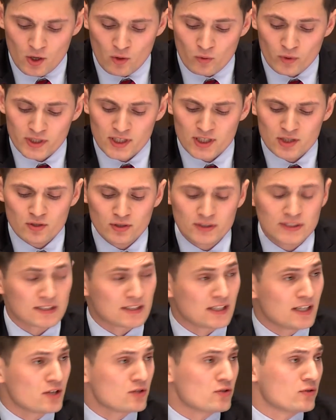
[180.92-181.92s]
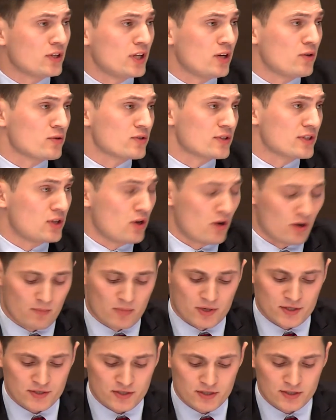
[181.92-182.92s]
We did not adhere to those
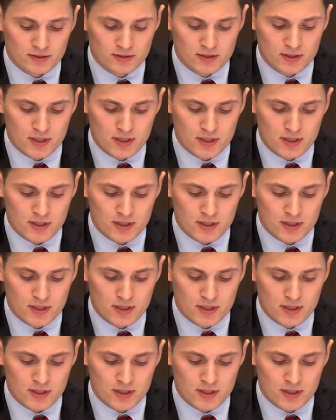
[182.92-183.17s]
dogmas